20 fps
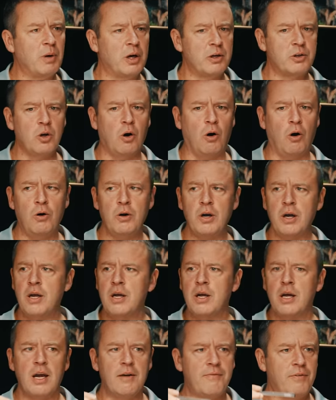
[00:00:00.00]
my dog,
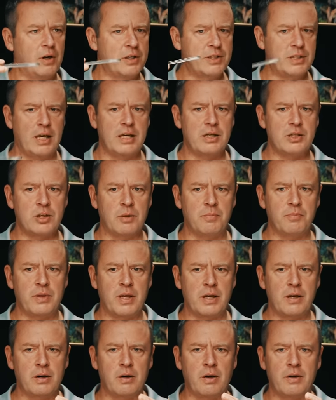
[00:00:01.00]
if I take
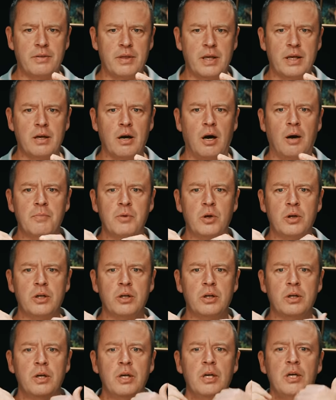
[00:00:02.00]
something and I think I'm going
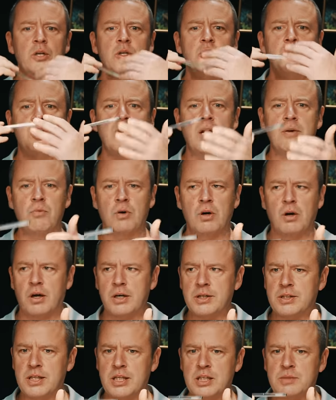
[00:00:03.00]
to
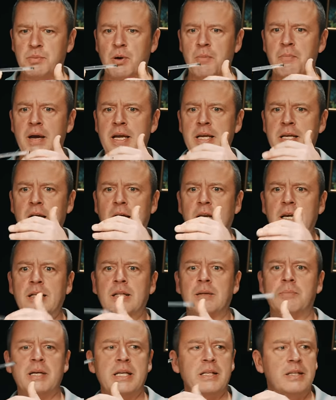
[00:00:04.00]
generalize this but make it a
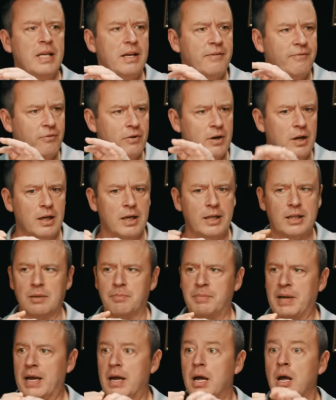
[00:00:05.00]
little bit different, a little
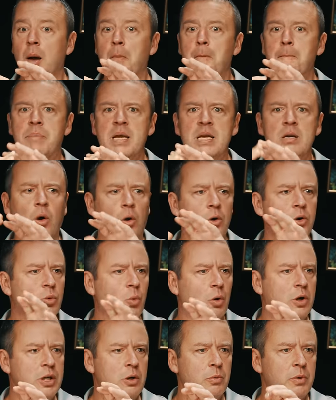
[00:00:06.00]
bit beyond
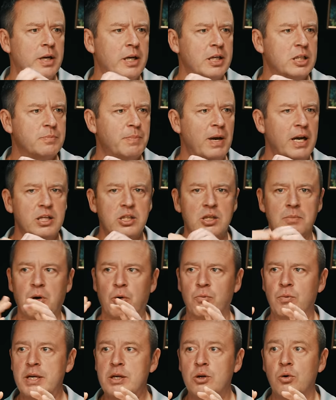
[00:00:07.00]
what you would expect. So my
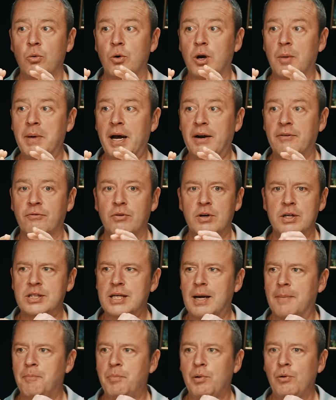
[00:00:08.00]
recall command, for
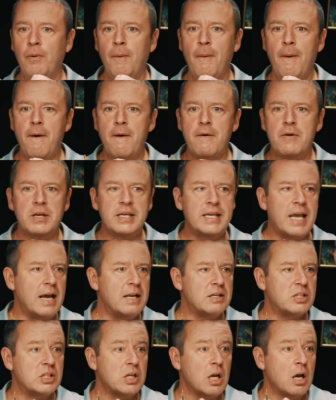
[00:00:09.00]
example,
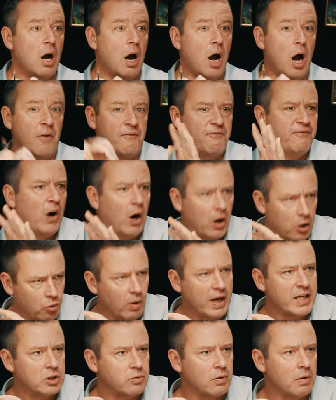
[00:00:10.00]
gets a far
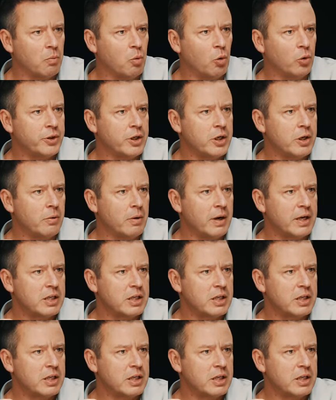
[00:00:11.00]
greater reward than you were